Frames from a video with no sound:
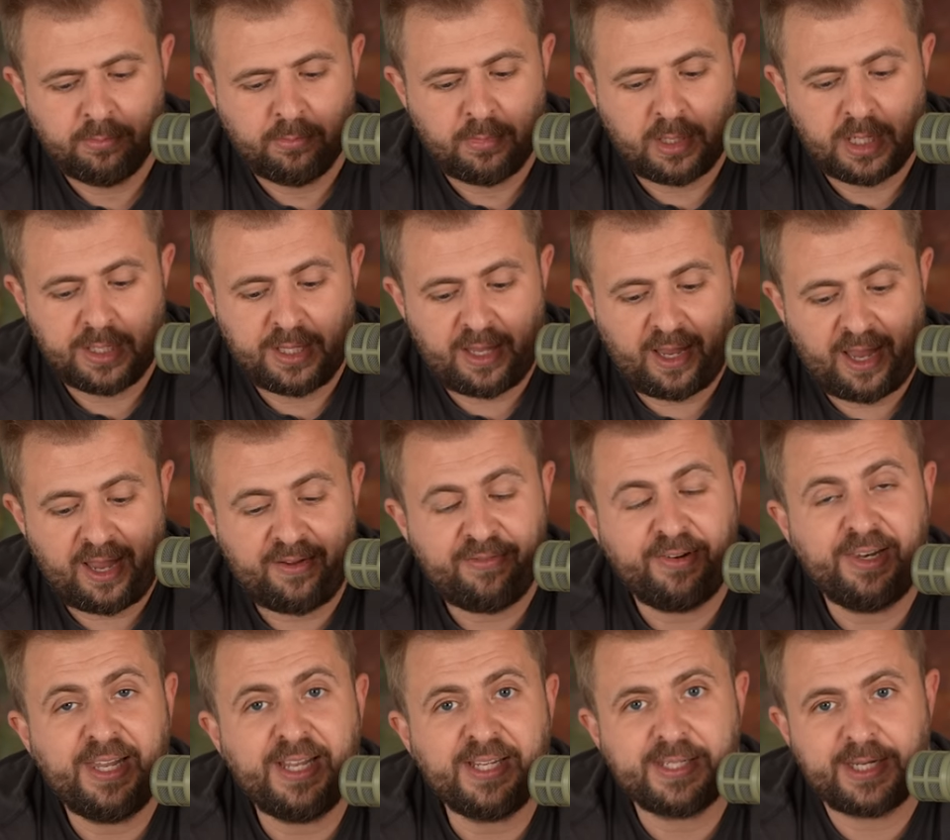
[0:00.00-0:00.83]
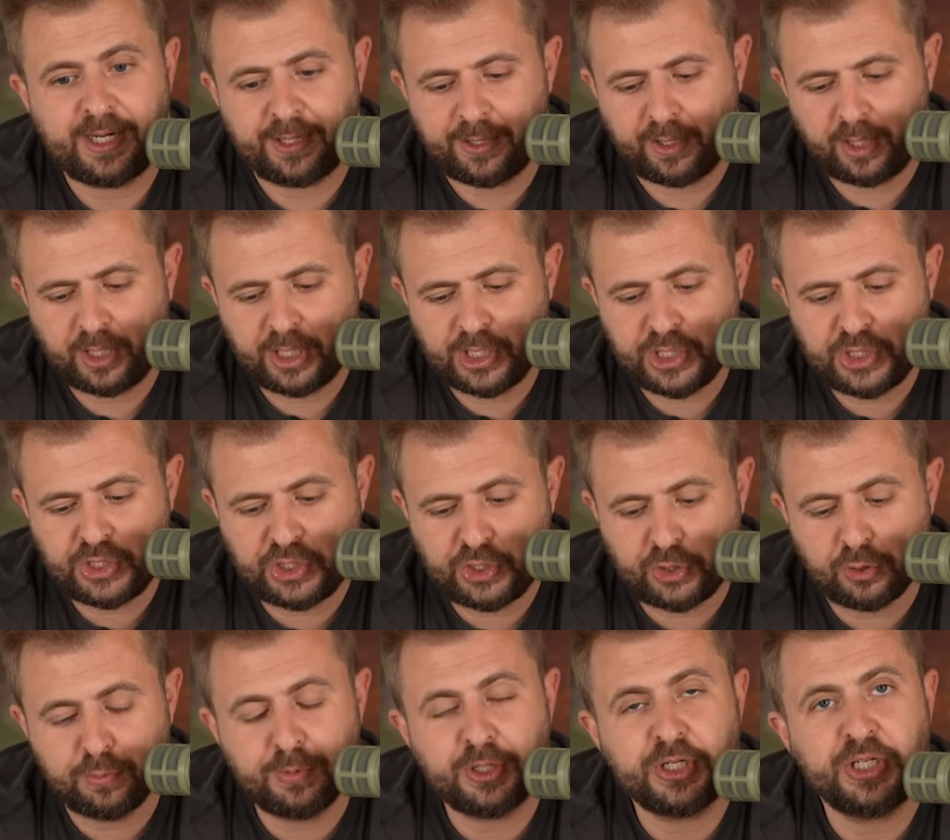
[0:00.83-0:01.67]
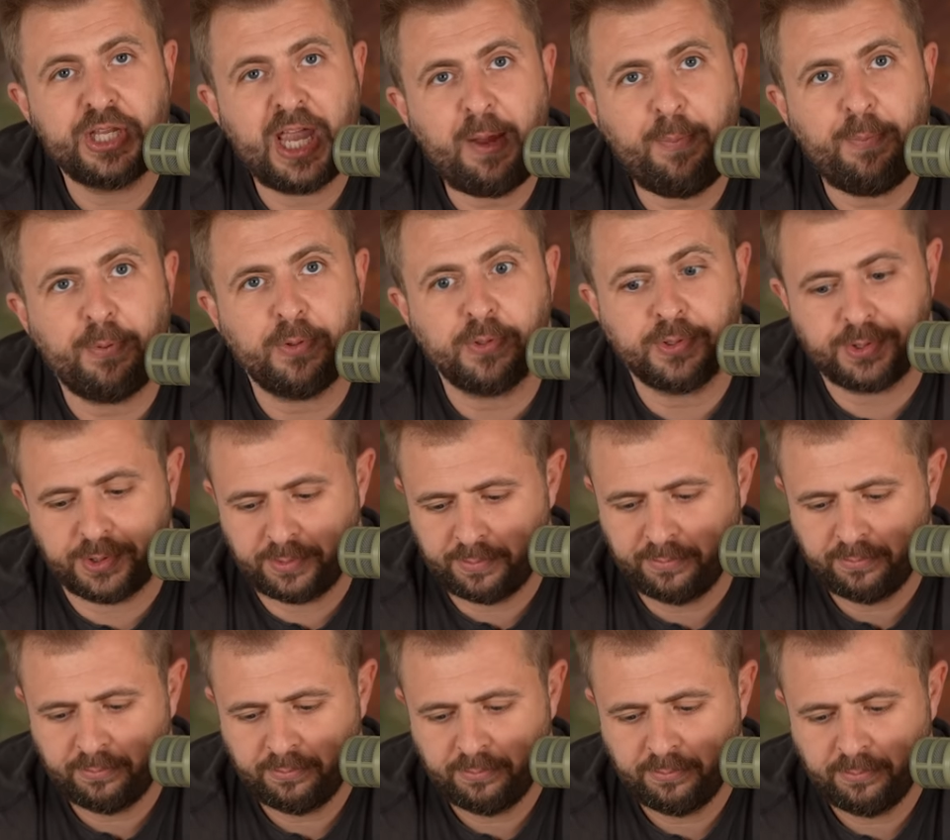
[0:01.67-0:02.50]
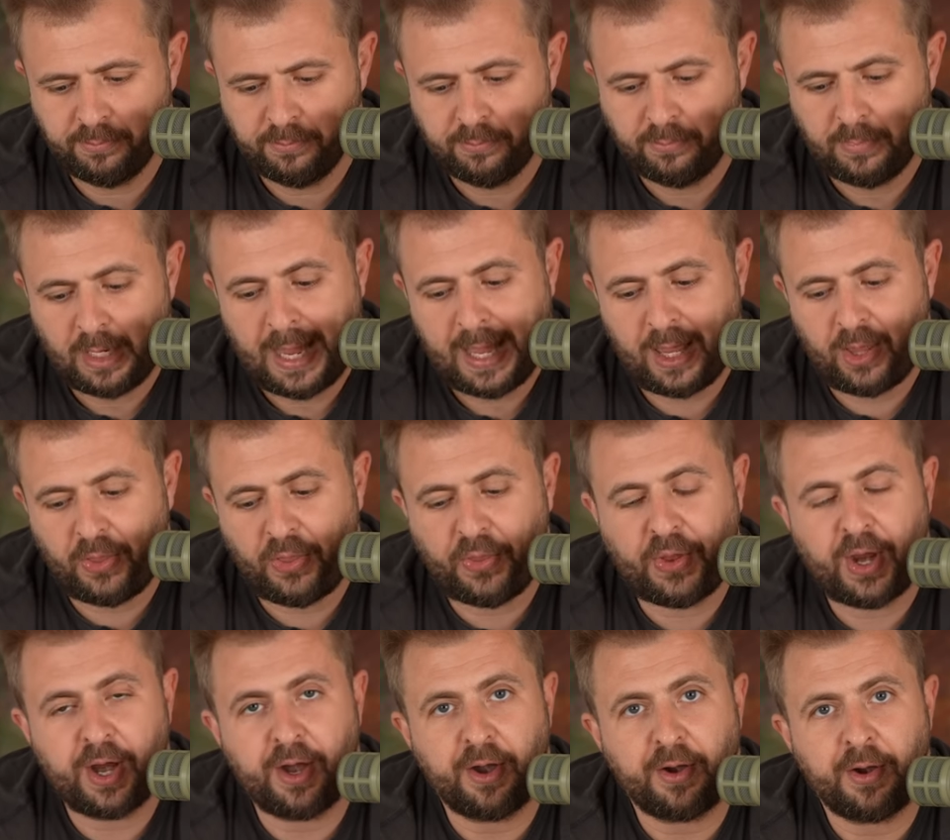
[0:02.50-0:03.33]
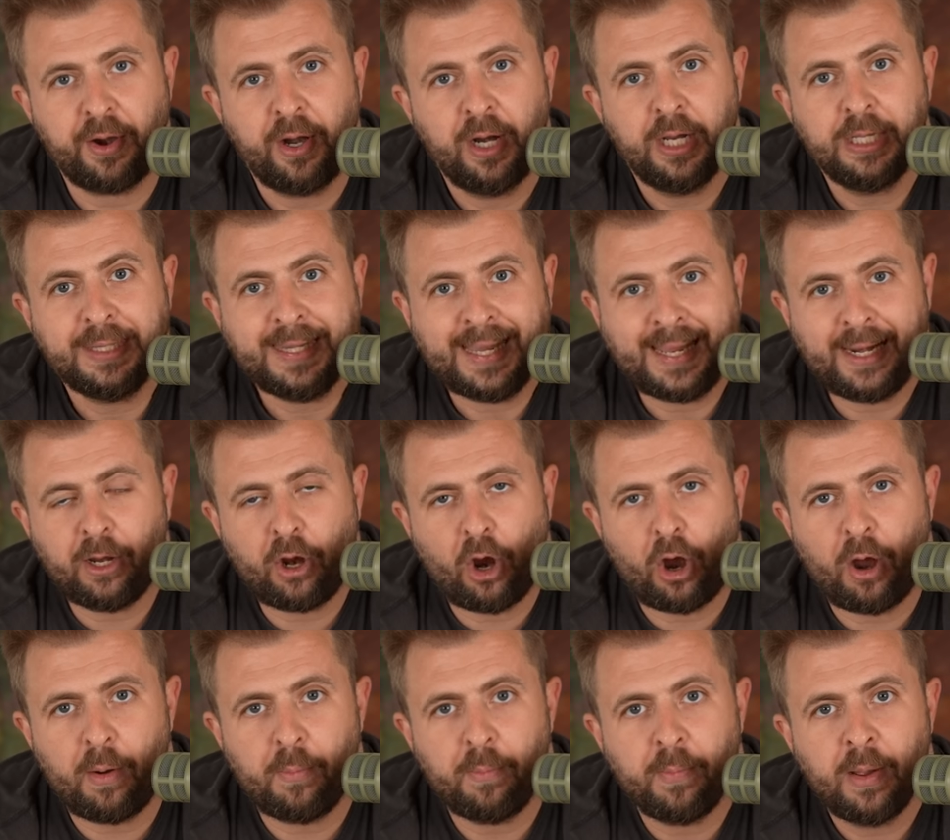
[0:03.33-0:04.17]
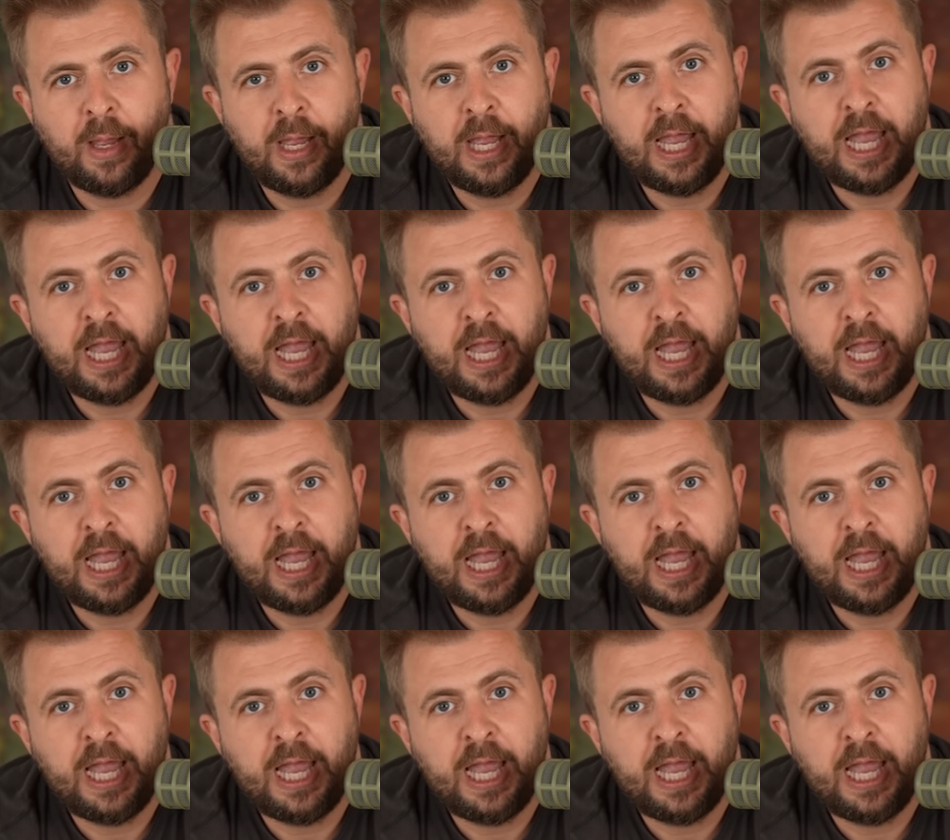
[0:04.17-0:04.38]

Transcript: And I have a list here. Consumer staples, healthcare, telecom.